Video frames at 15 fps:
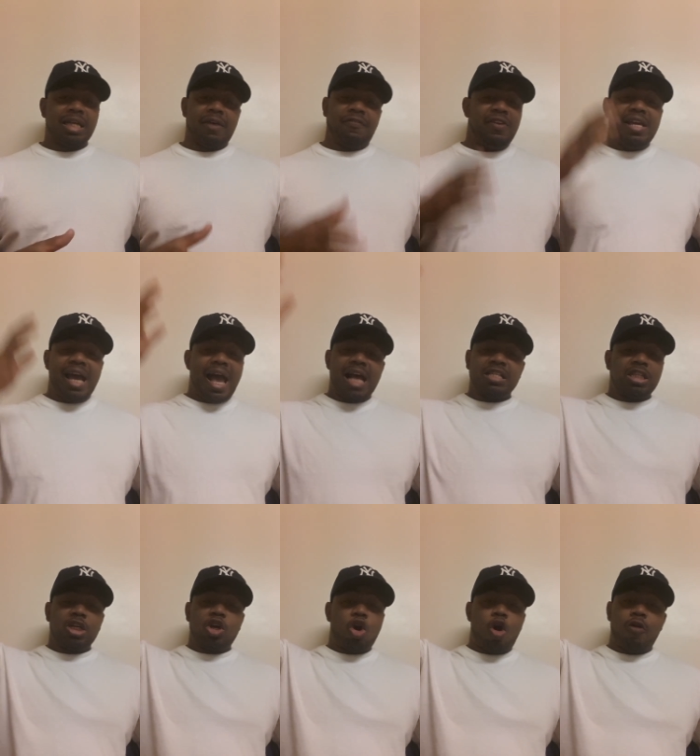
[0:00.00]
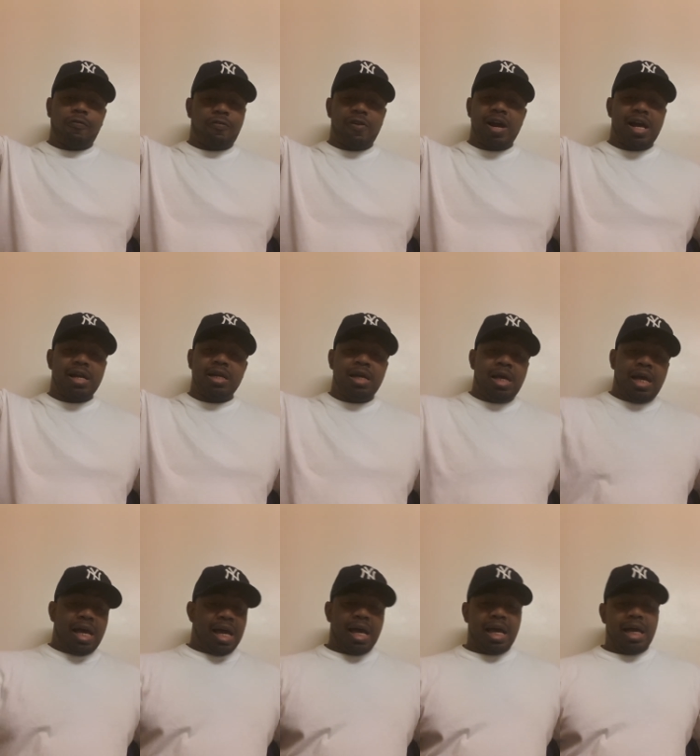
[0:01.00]
If he has a girlfriend
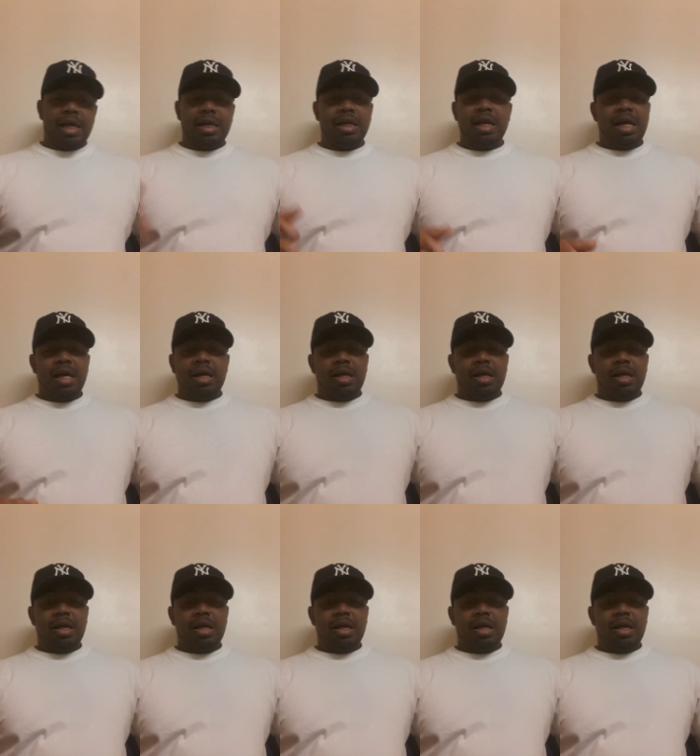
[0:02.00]
and,